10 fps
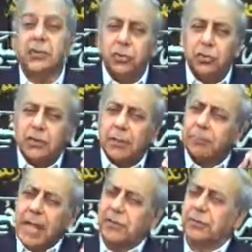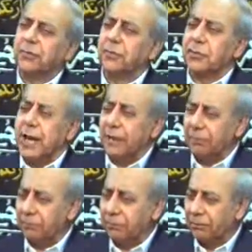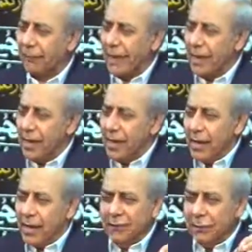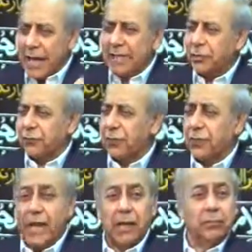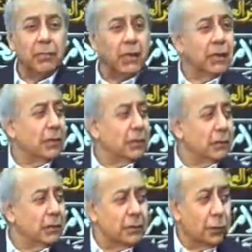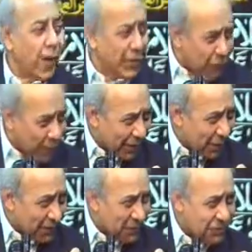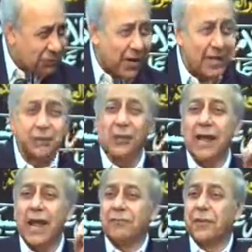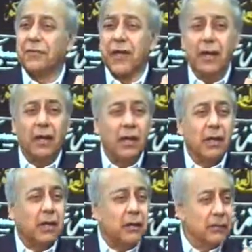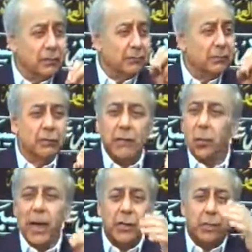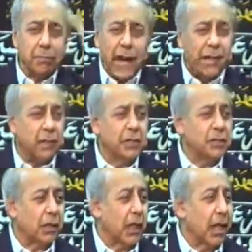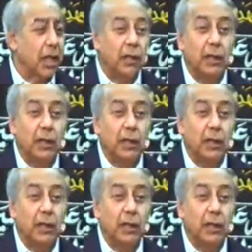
choose the best of your time. If the best of your time, when you can concentrate on everything, when your mind is clear,